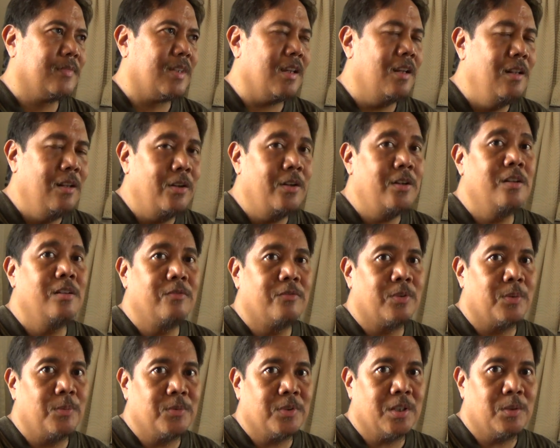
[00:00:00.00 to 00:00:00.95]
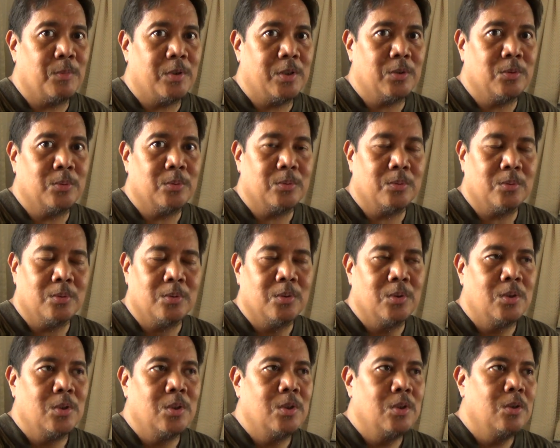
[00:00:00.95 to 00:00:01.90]
Learn from someone
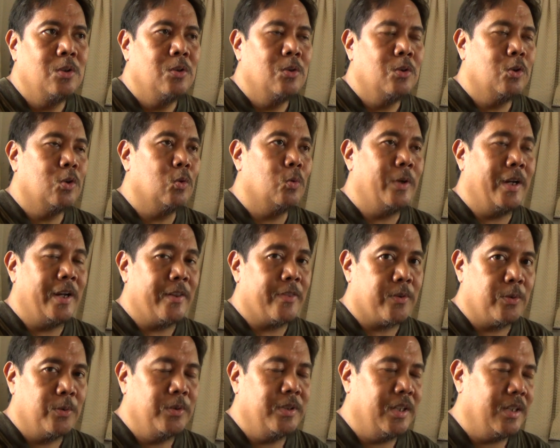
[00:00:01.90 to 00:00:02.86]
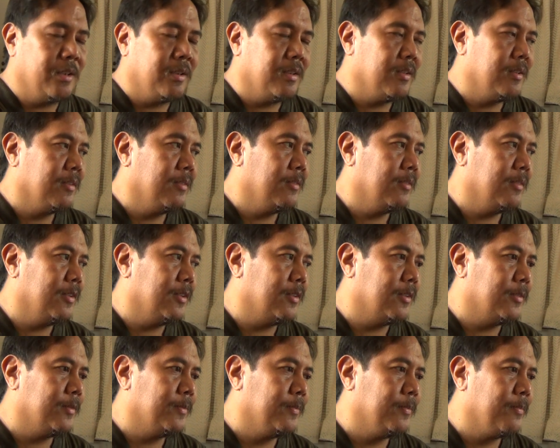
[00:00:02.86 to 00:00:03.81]
who went through this.
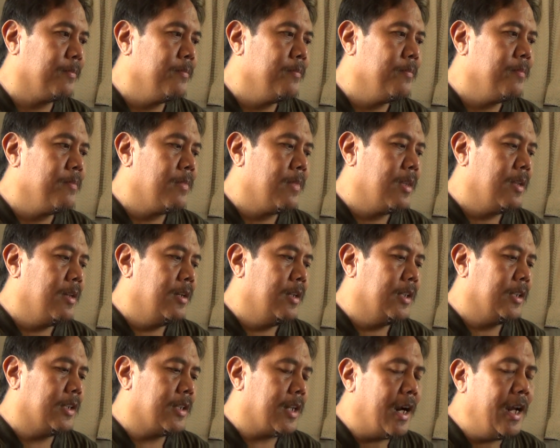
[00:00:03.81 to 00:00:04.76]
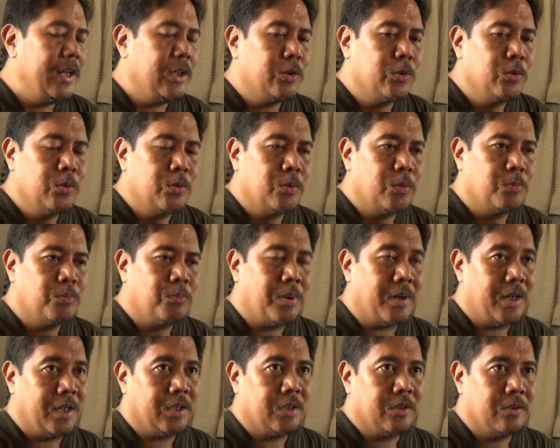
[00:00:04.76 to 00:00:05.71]
Try to
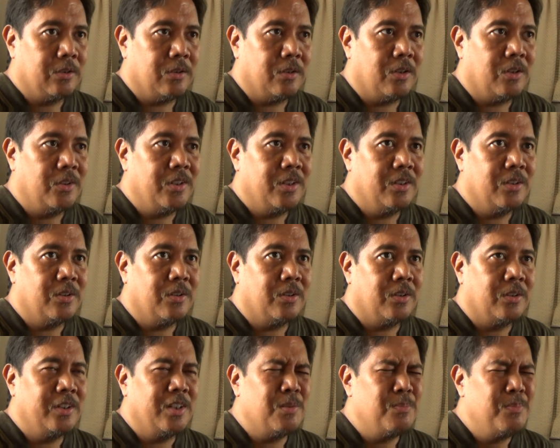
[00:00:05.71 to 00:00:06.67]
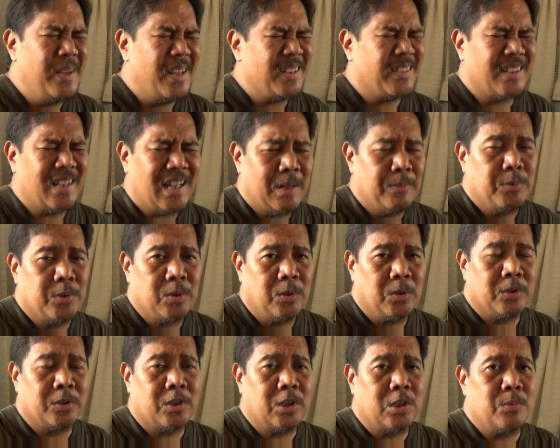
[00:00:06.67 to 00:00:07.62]
part on the best
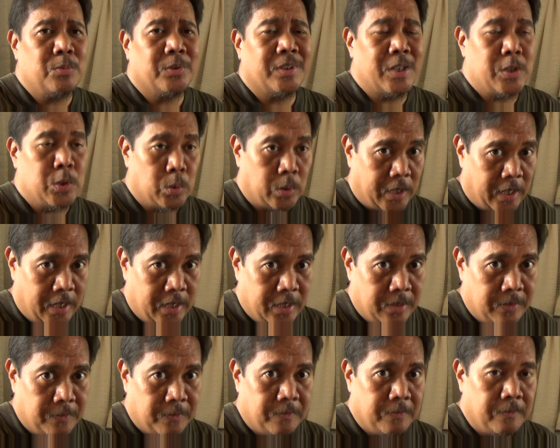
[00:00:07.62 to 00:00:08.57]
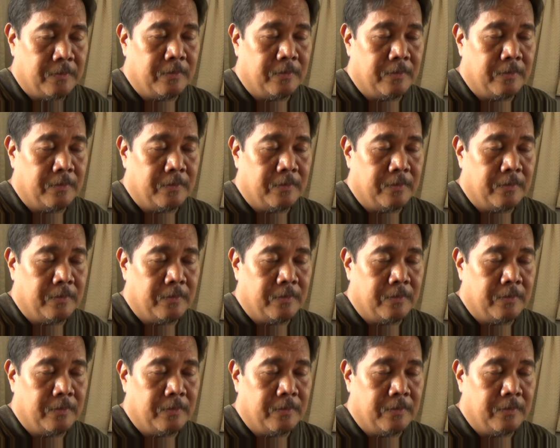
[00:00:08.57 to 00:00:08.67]
absolute terms that you can.